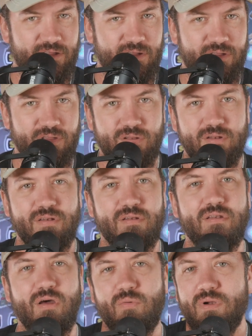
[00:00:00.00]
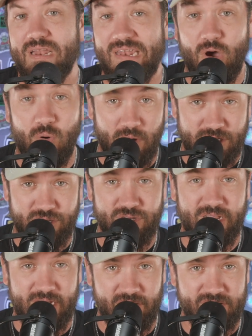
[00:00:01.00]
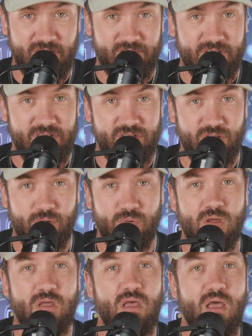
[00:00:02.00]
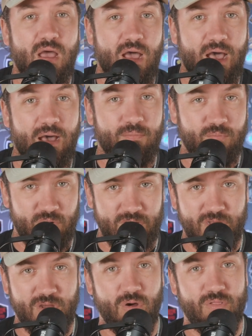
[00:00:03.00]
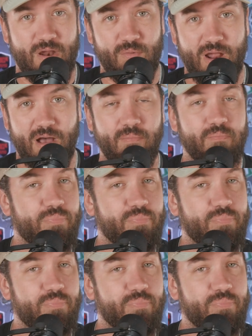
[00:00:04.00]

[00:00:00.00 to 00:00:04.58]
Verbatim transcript: You, you don't really know what you're getting yourself into um, when you go that route.